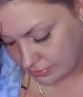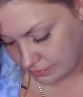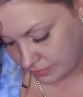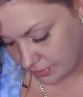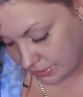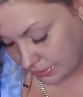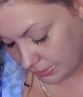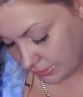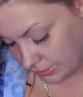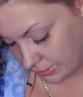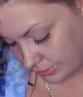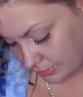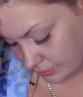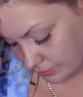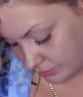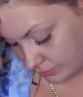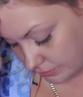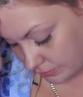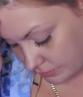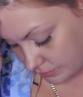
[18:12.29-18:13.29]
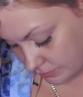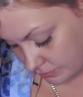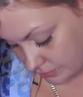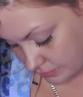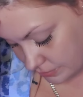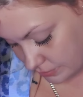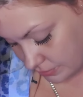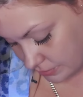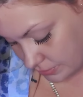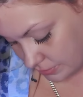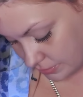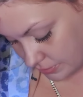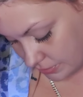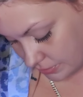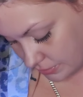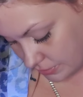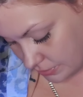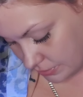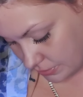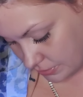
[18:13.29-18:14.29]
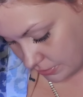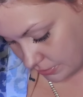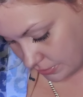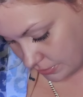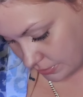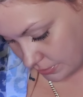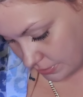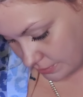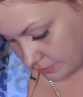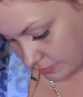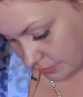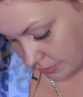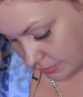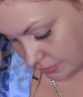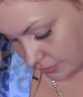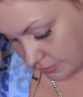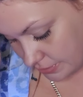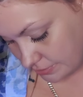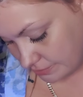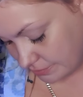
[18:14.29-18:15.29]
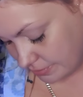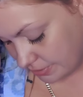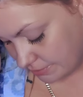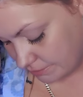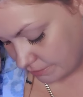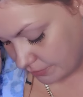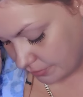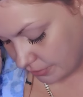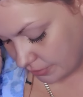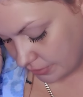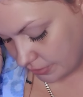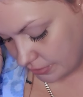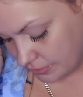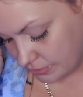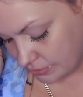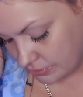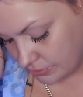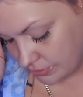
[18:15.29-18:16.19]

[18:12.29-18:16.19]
are being healed and someone else is being burdened,